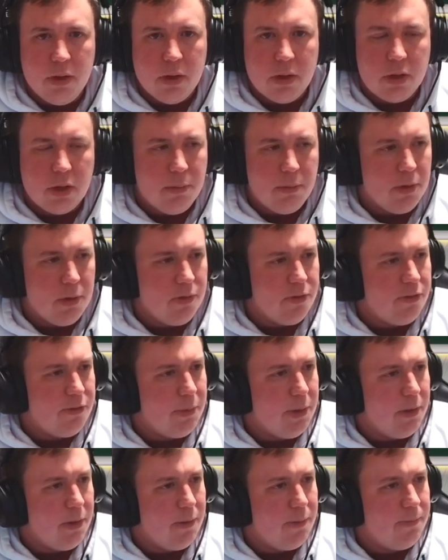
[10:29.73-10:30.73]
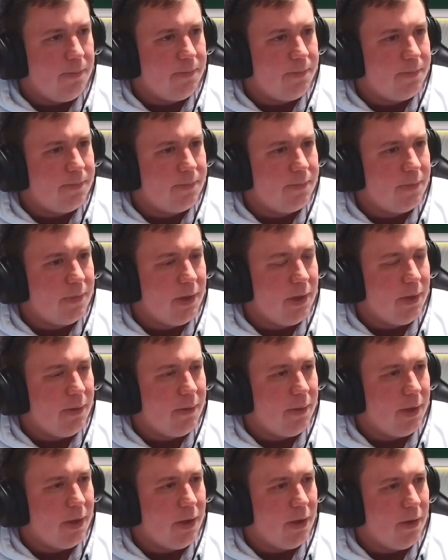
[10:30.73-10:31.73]
Come on, Smell. There
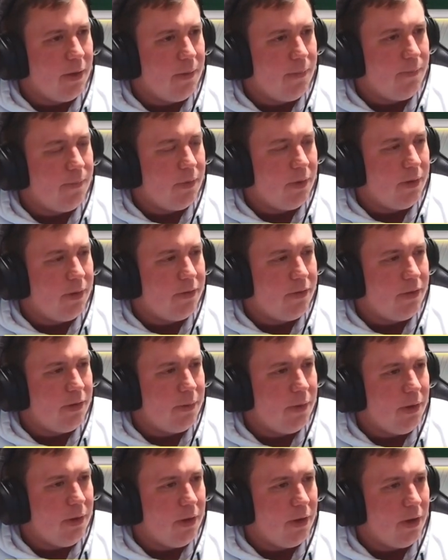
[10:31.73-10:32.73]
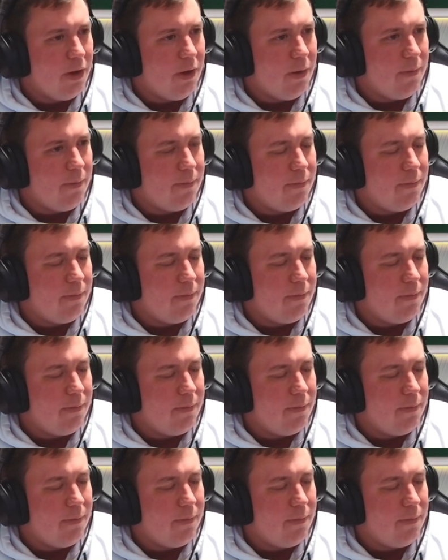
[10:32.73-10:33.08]
we go. Let's see what you got.